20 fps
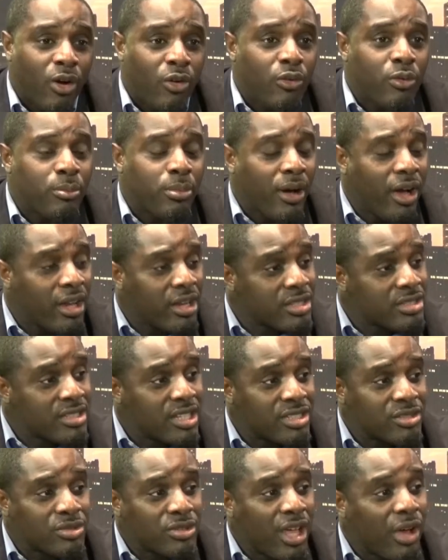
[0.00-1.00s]
in
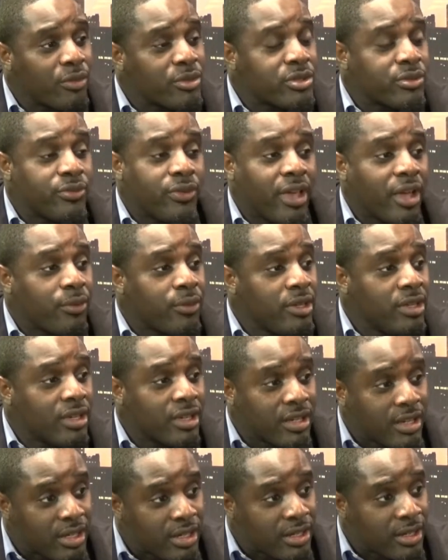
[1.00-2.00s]
politics when I was very
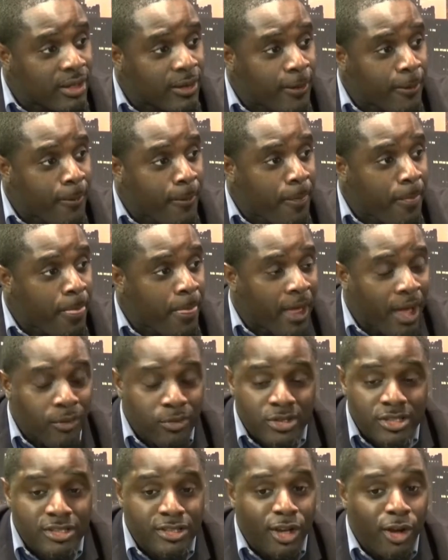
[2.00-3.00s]
young. I
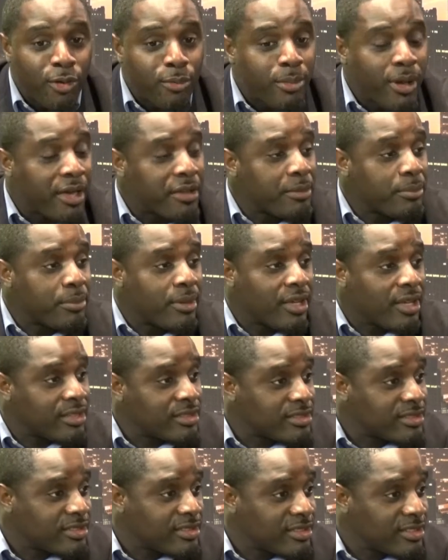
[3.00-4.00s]
was taught by the
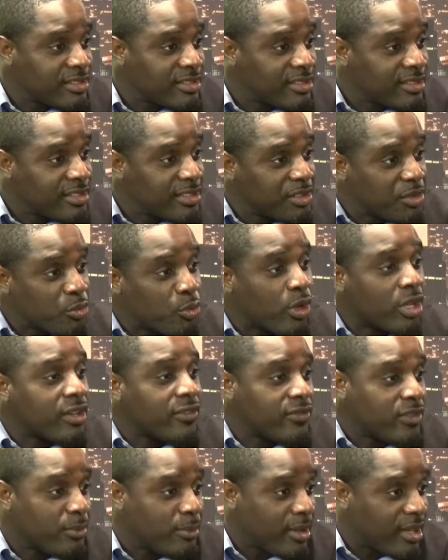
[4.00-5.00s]
best, one
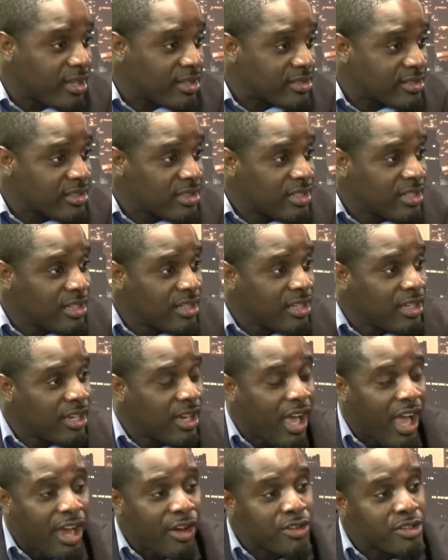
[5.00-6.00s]
of the best.
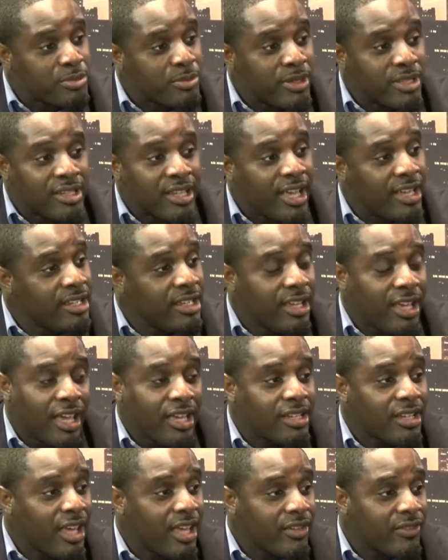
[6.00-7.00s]
Congressman Danny K.
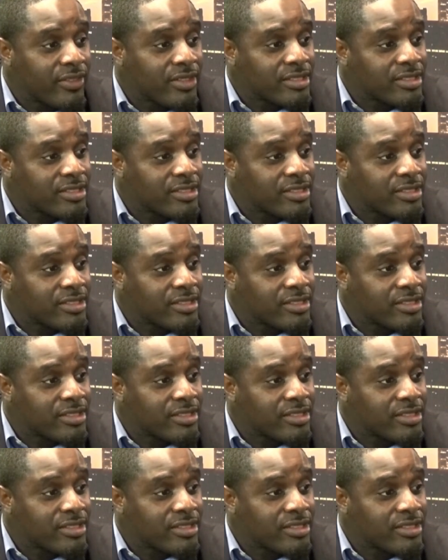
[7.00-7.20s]
Davis.